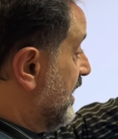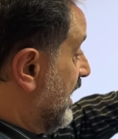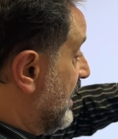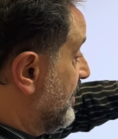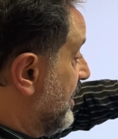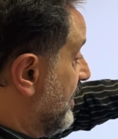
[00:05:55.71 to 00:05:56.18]

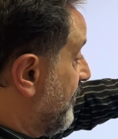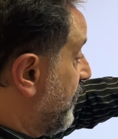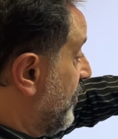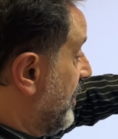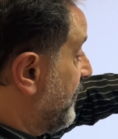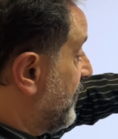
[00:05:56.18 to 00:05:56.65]
and
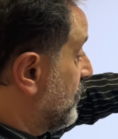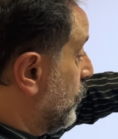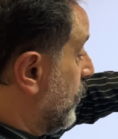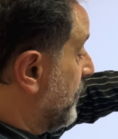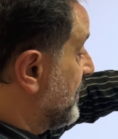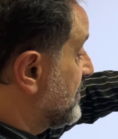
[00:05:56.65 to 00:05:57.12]
therefore if it
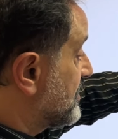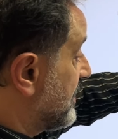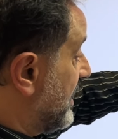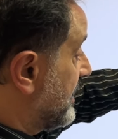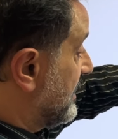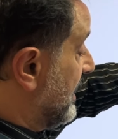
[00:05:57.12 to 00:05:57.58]
opens
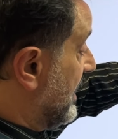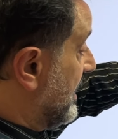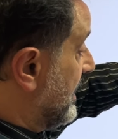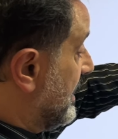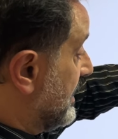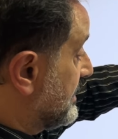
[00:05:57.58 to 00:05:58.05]
like
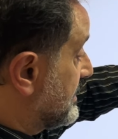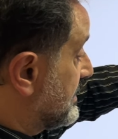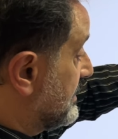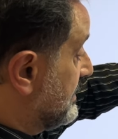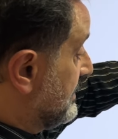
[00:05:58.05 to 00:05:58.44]
that,